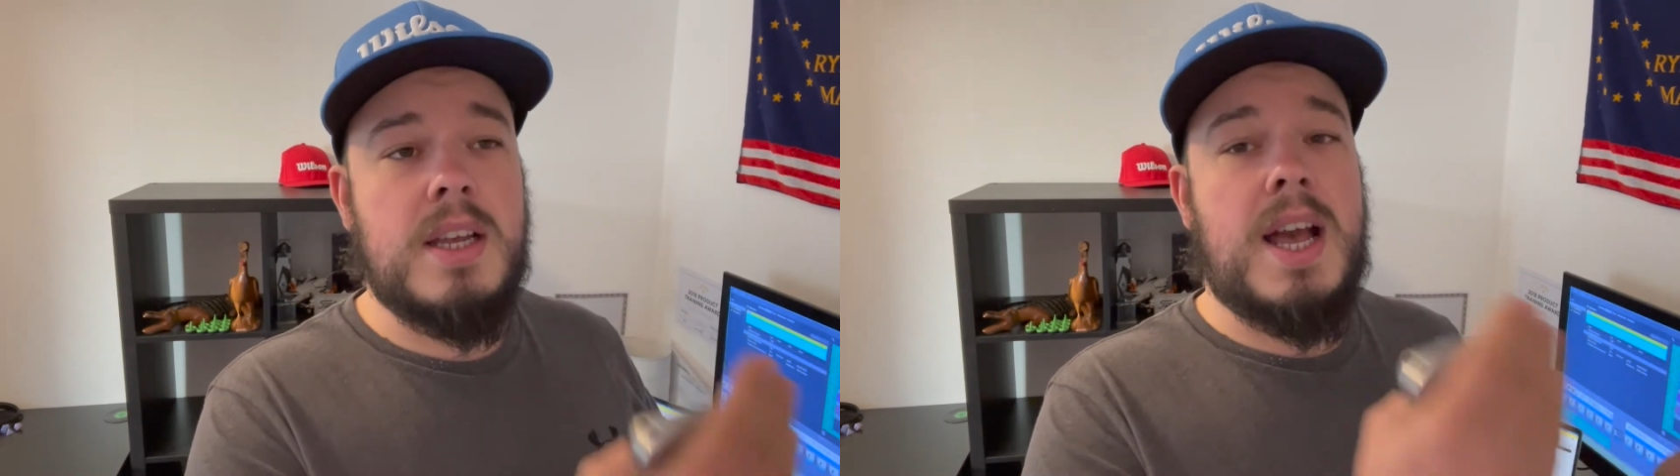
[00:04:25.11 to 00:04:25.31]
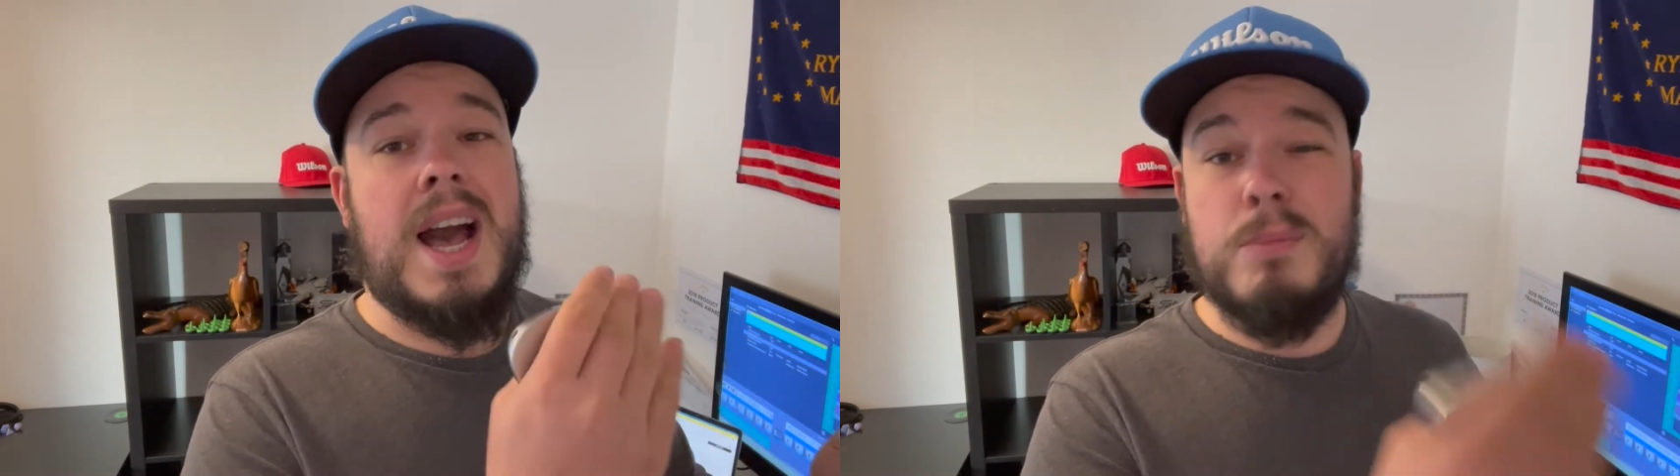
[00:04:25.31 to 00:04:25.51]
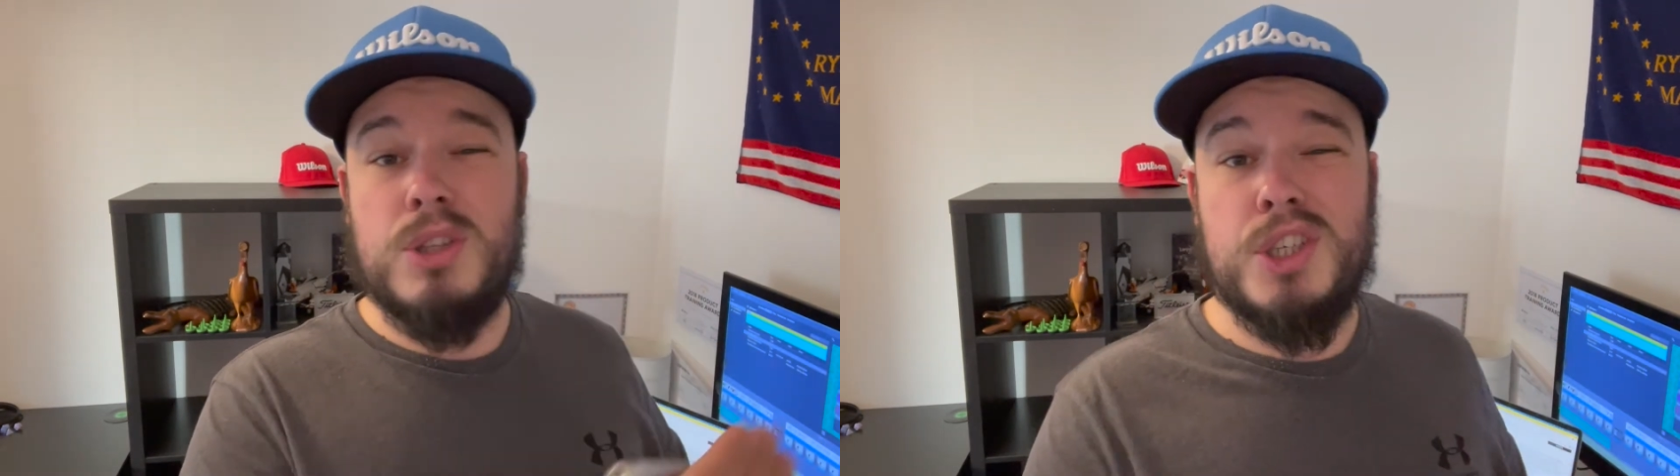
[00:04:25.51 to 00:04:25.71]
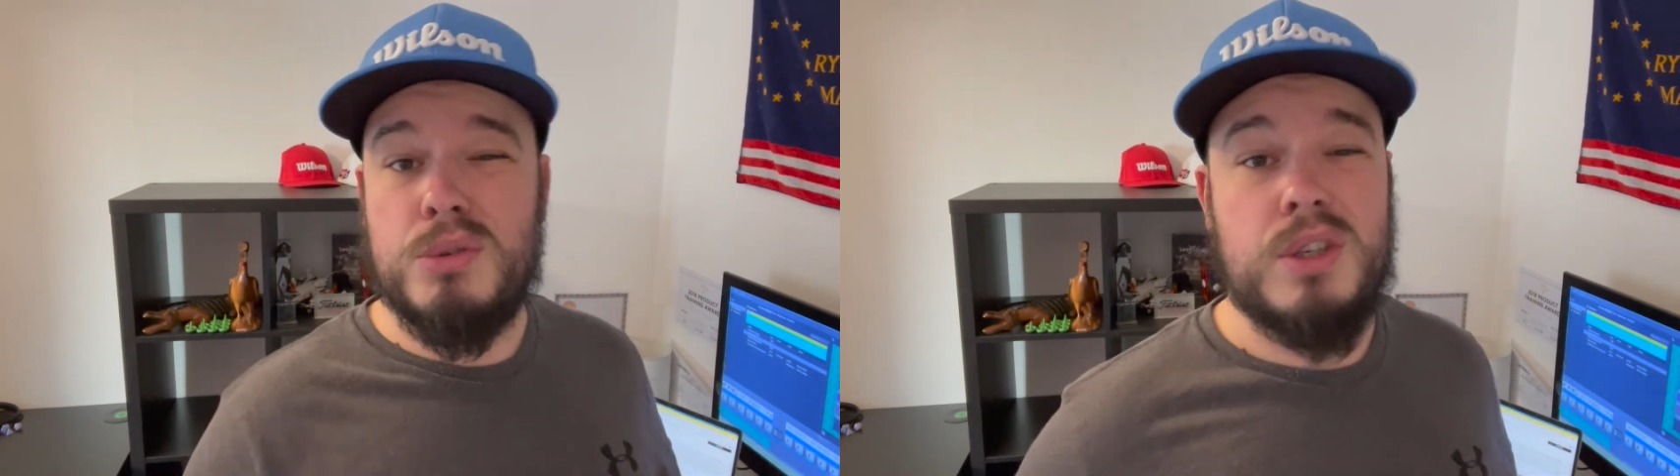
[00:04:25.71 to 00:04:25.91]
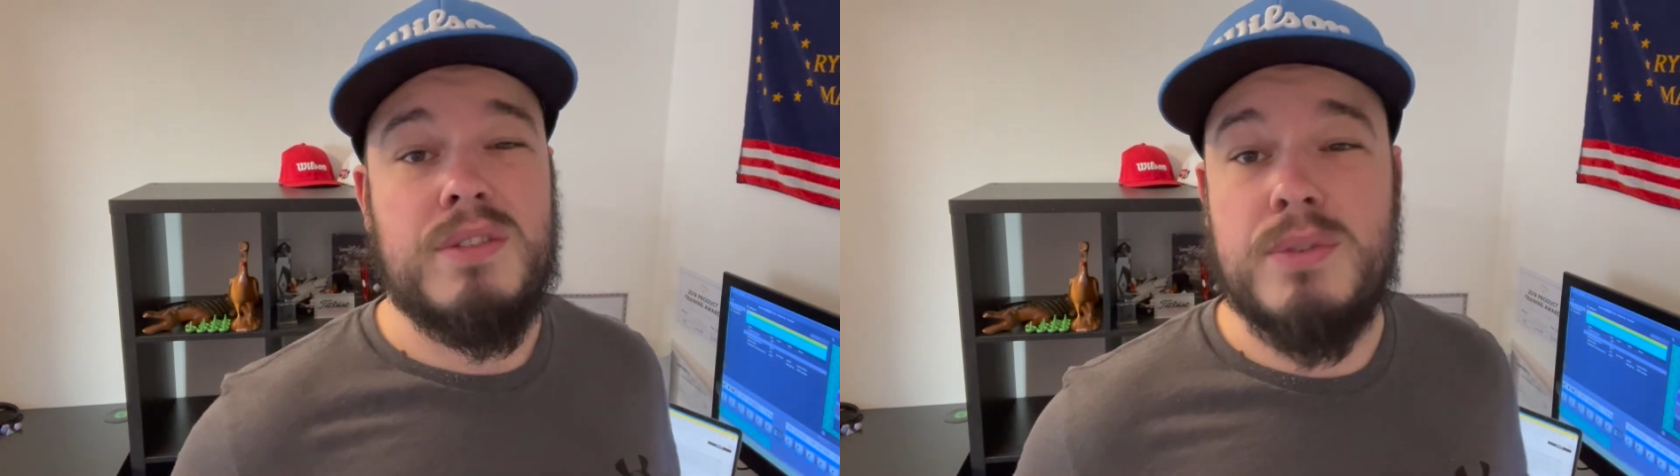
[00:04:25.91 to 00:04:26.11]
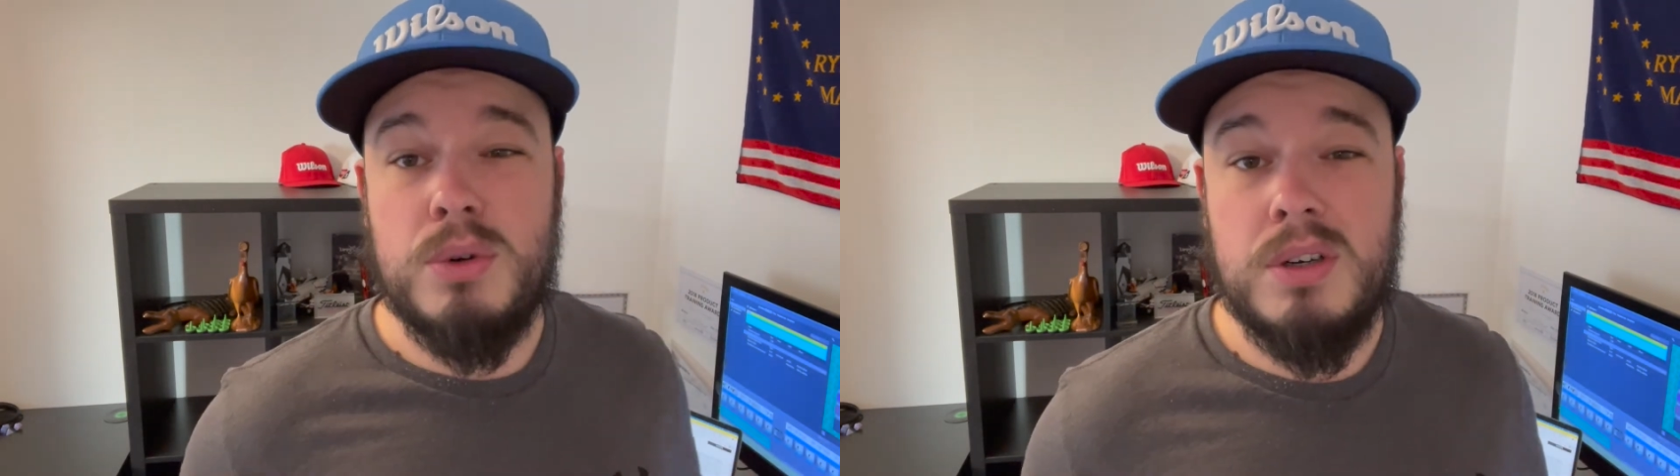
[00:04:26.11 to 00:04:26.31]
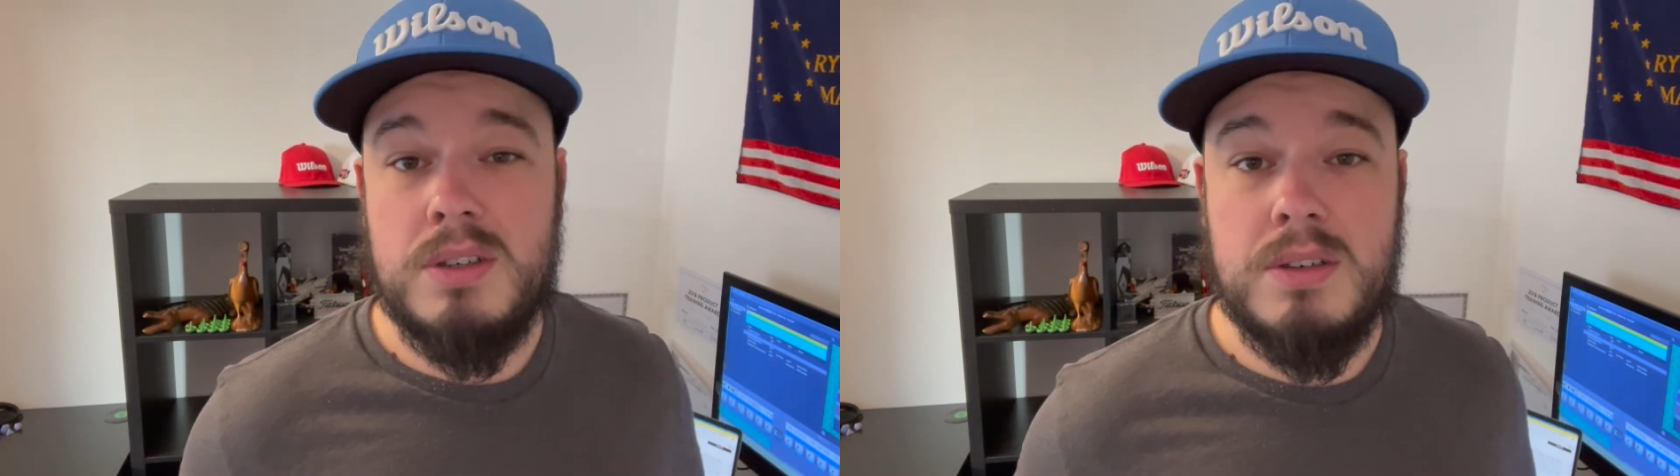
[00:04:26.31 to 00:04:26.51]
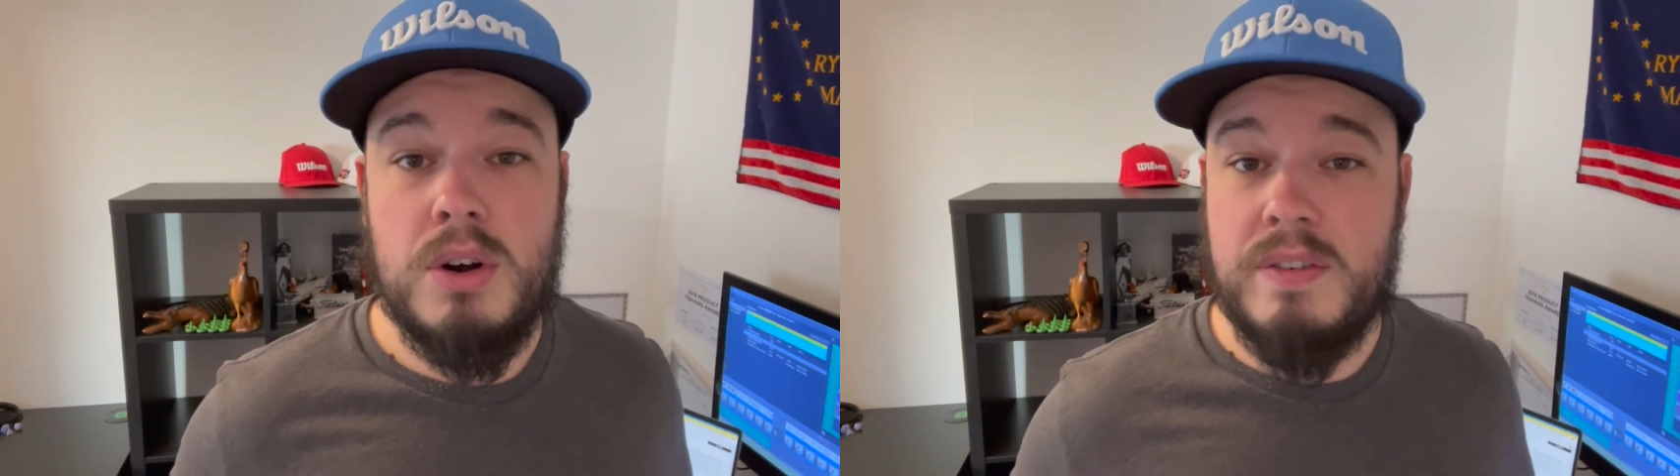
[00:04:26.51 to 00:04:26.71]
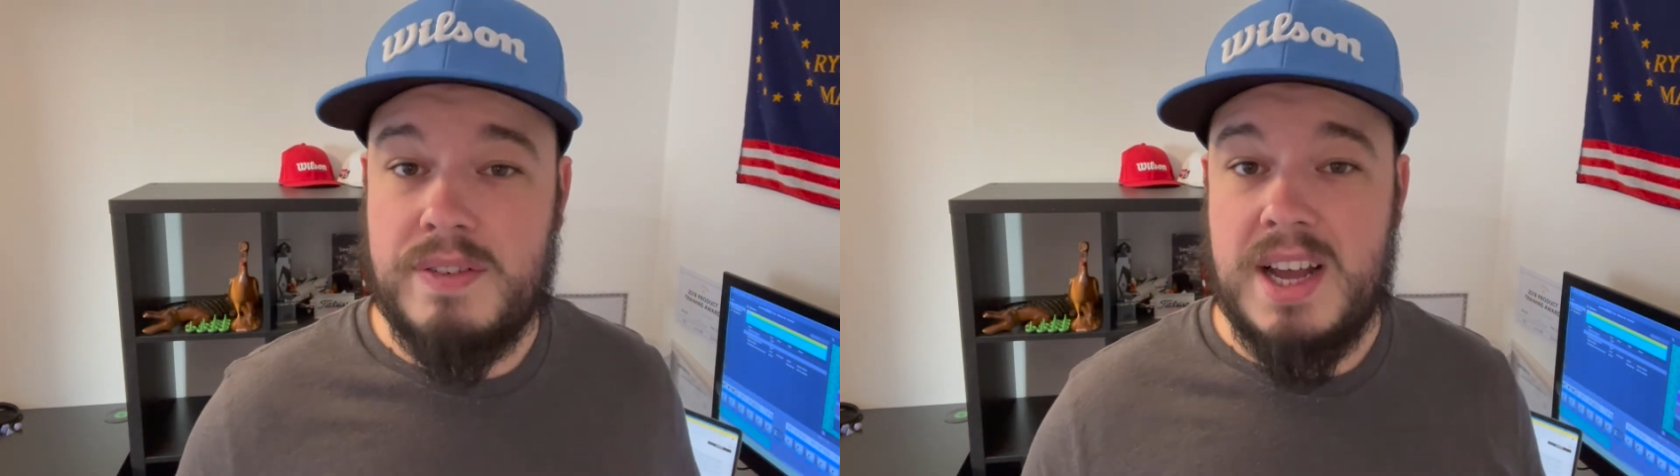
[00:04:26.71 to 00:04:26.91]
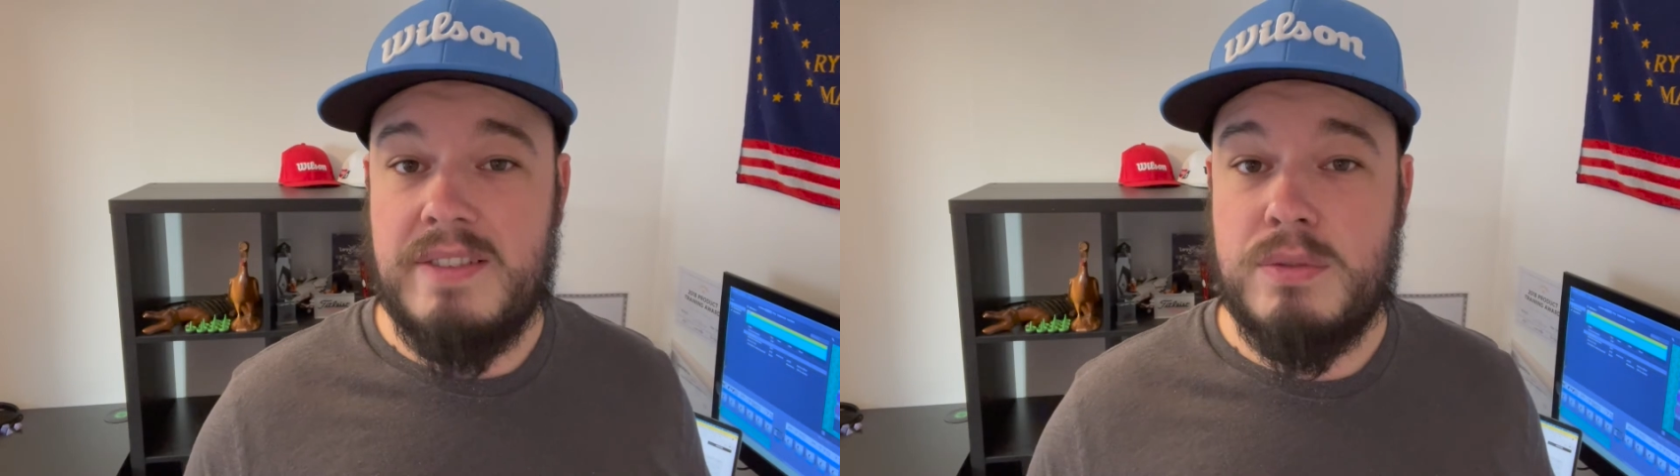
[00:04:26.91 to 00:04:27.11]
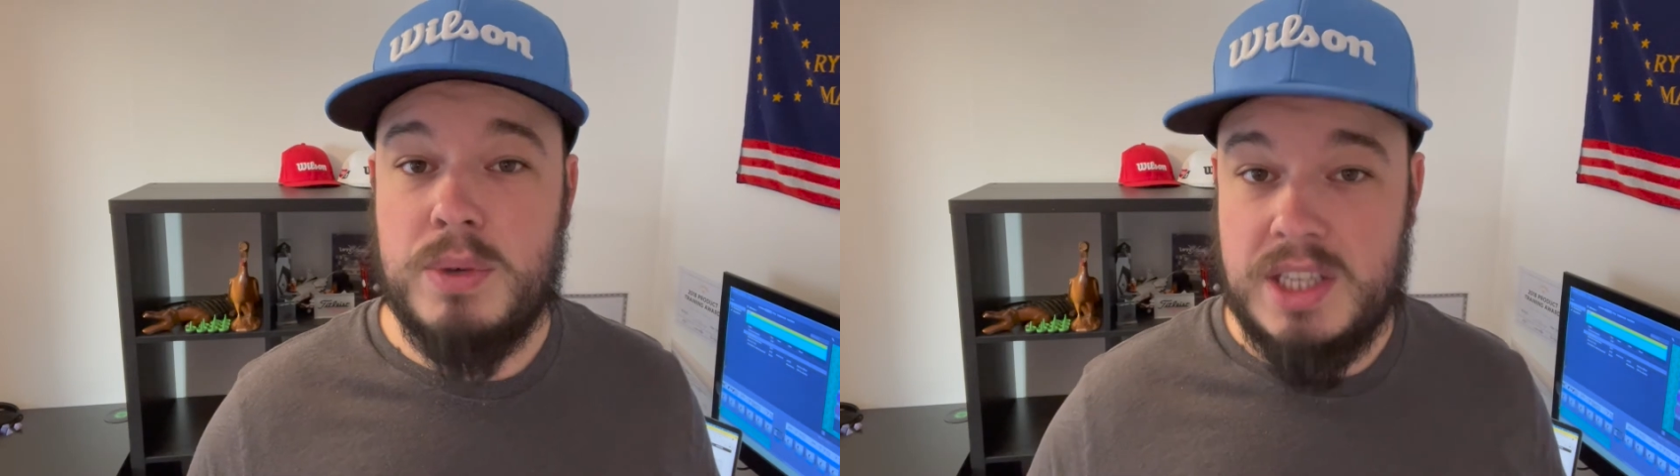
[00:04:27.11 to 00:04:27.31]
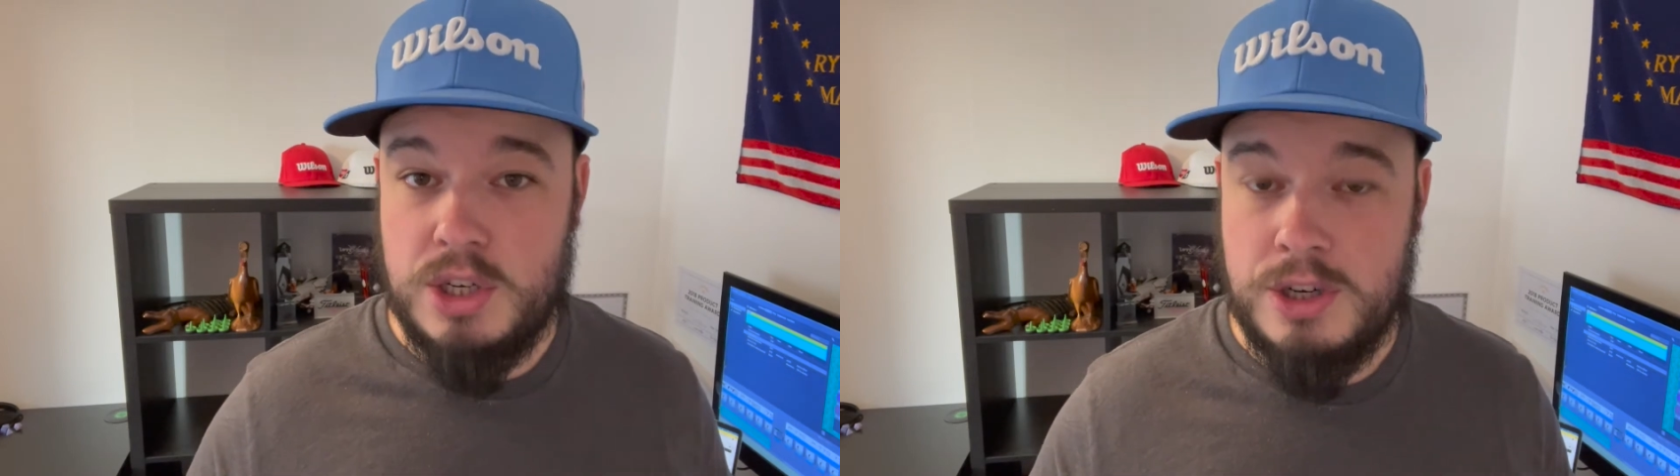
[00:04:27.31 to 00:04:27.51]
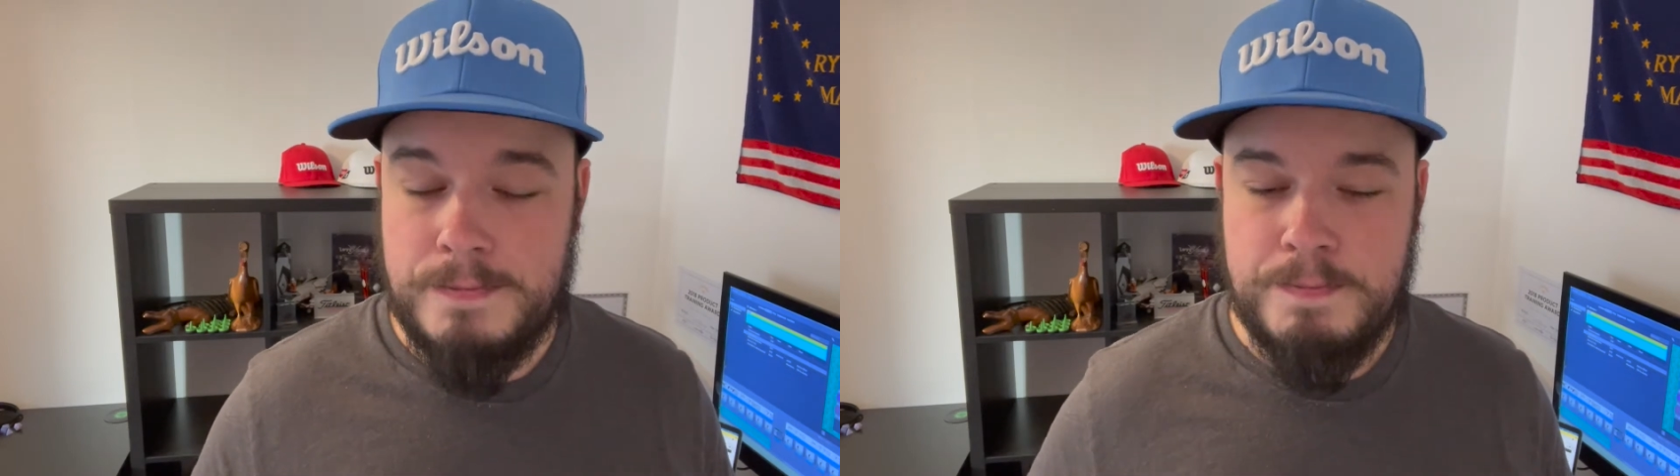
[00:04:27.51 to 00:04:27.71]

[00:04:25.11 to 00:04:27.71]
I'm only showing you 4 or 5 with each.